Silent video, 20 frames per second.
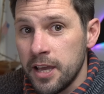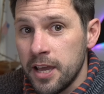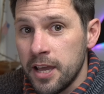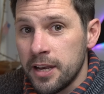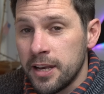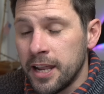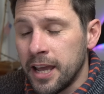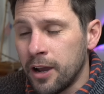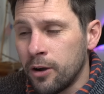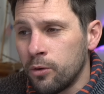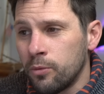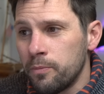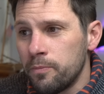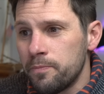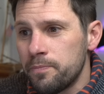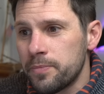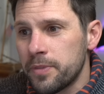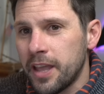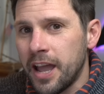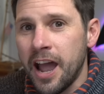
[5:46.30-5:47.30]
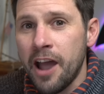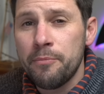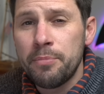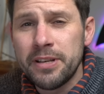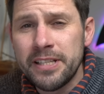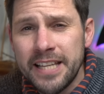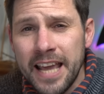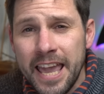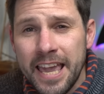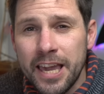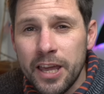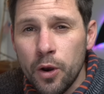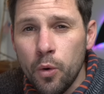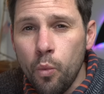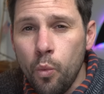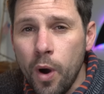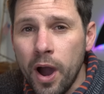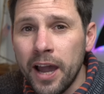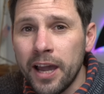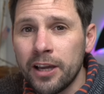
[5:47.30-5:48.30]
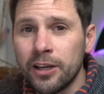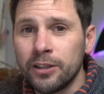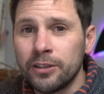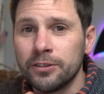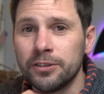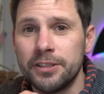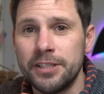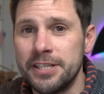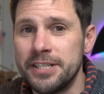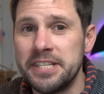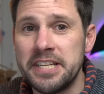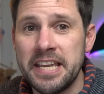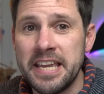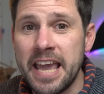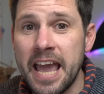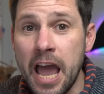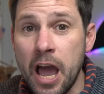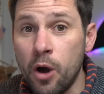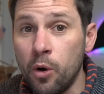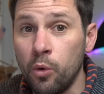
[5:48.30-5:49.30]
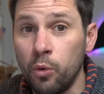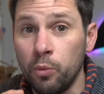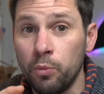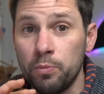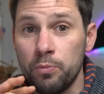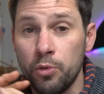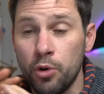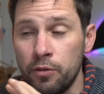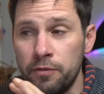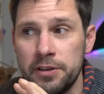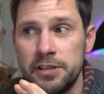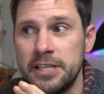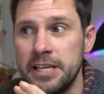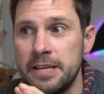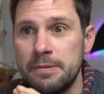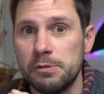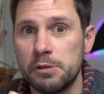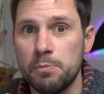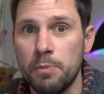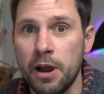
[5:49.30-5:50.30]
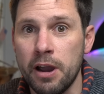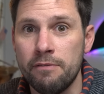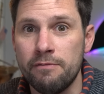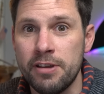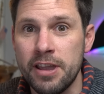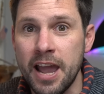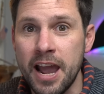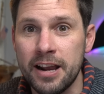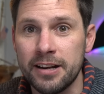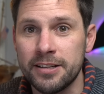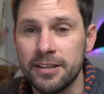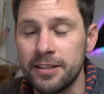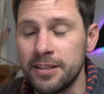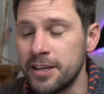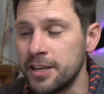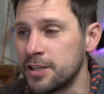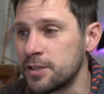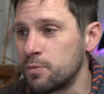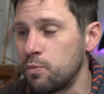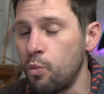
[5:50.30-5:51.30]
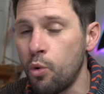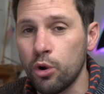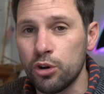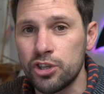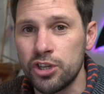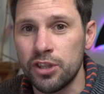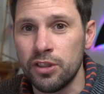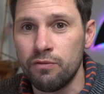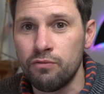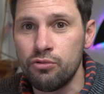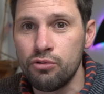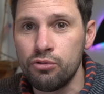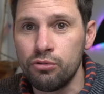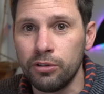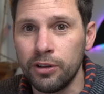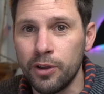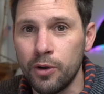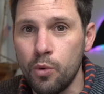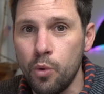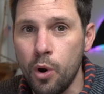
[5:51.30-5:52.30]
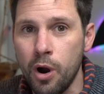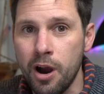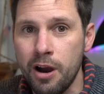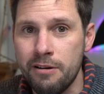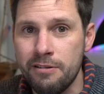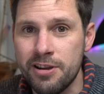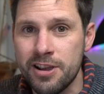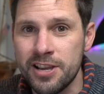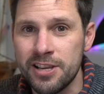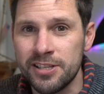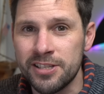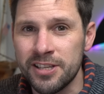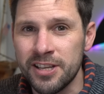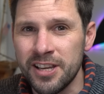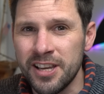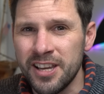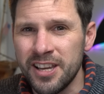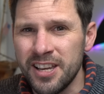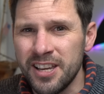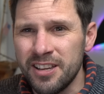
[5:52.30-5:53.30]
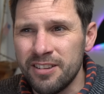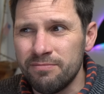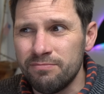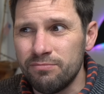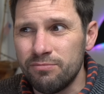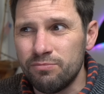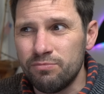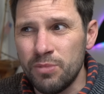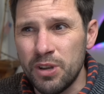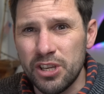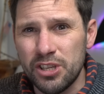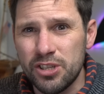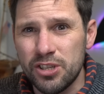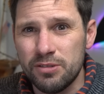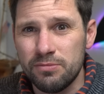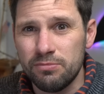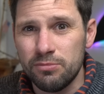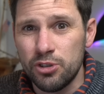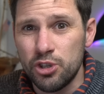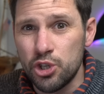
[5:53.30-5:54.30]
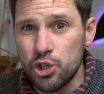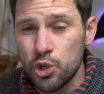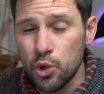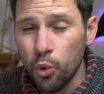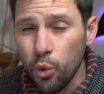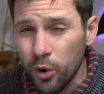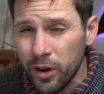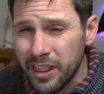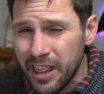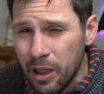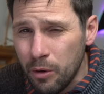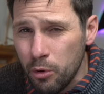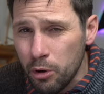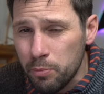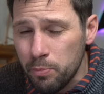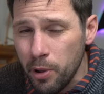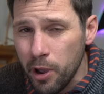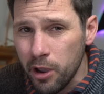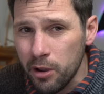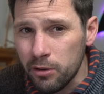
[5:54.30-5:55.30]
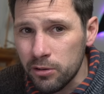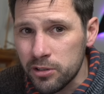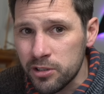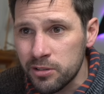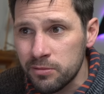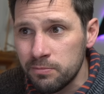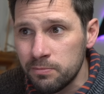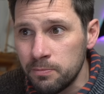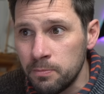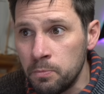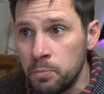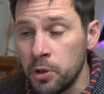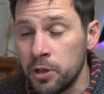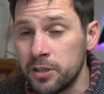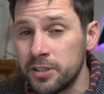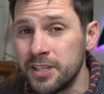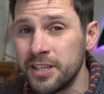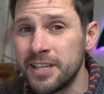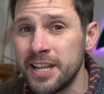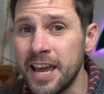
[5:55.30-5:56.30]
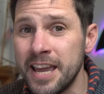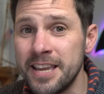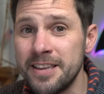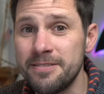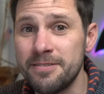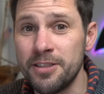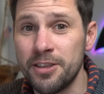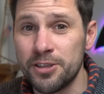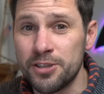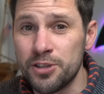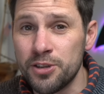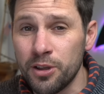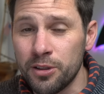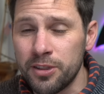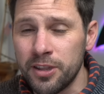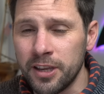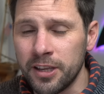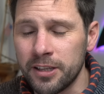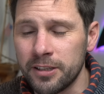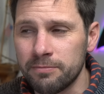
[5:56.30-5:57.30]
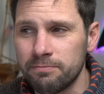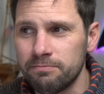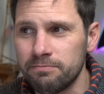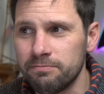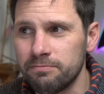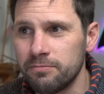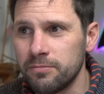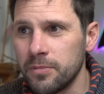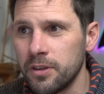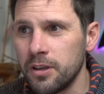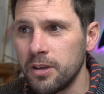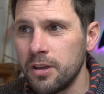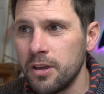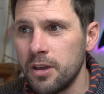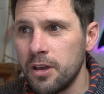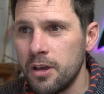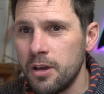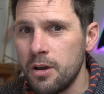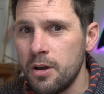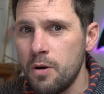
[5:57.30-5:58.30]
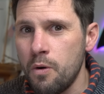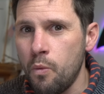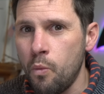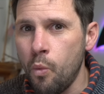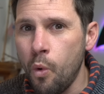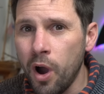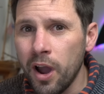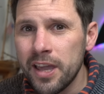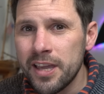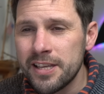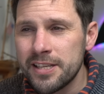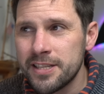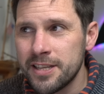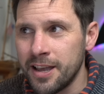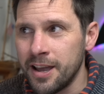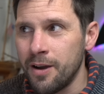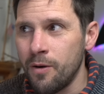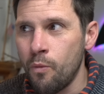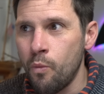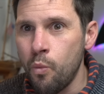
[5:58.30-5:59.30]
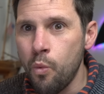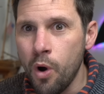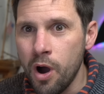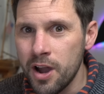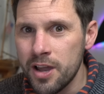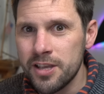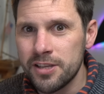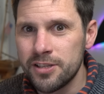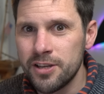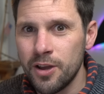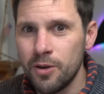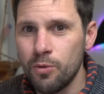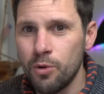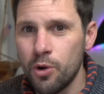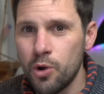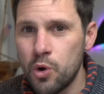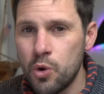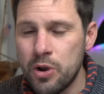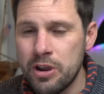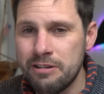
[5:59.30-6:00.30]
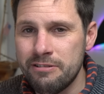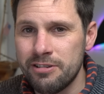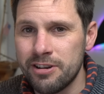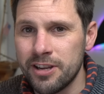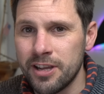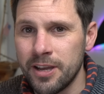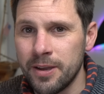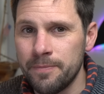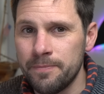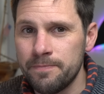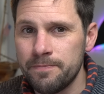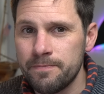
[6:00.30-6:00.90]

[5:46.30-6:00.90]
Now, I've been taking a while to see how other teams might react to this, watching the rule inquiries, which surely they would post, but to date there's nothing. Why is that? Why has no one queried it?